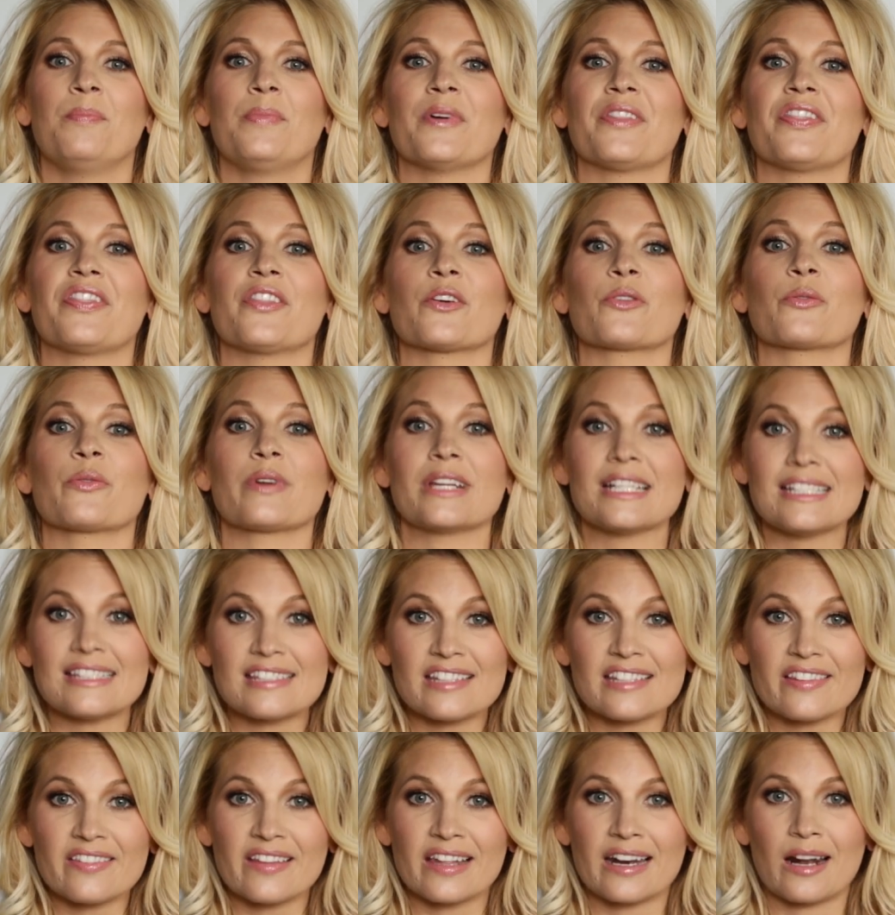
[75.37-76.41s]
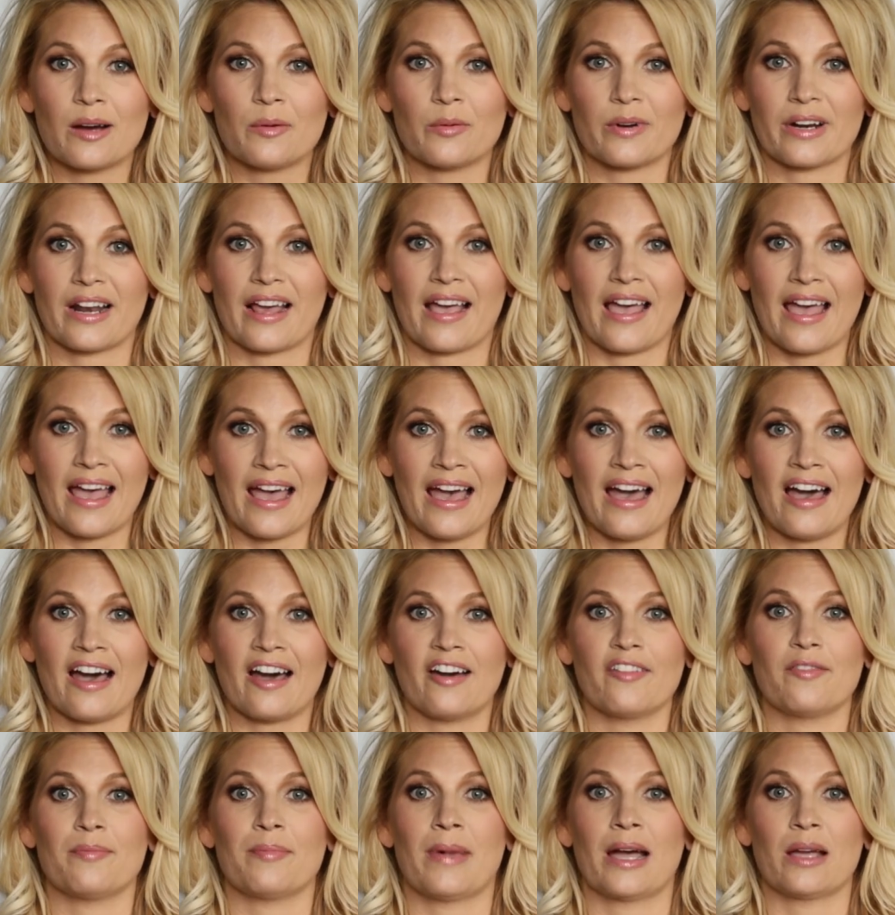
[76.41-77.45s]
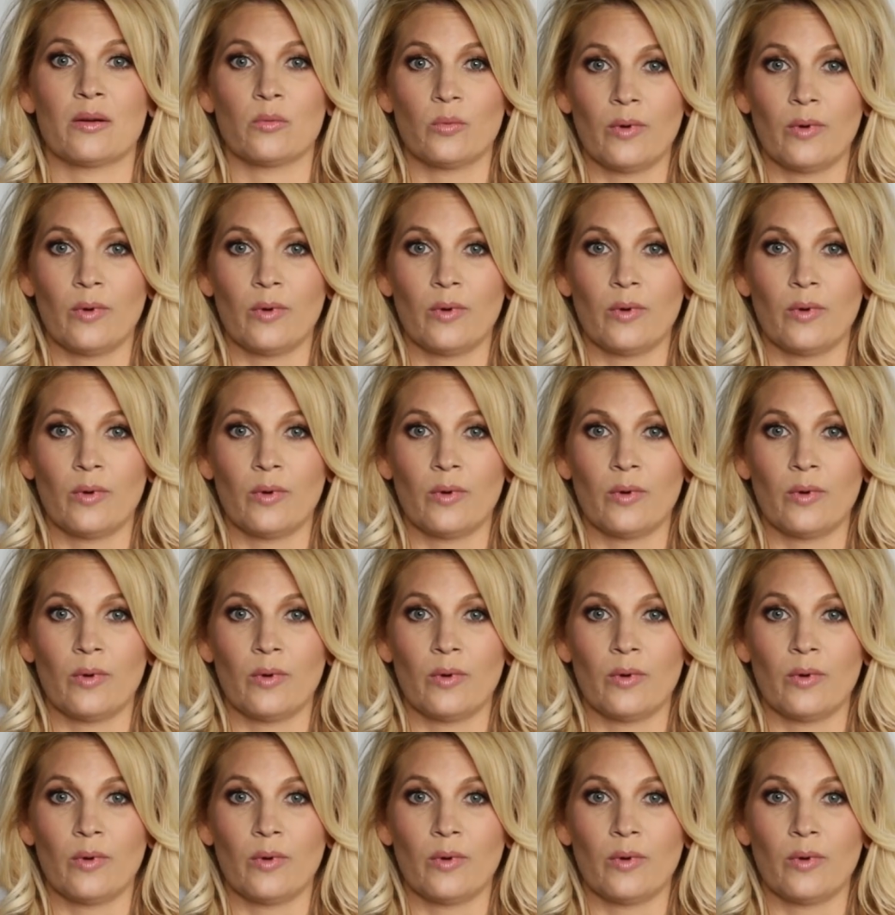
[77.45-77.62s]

But the reason that I want to have my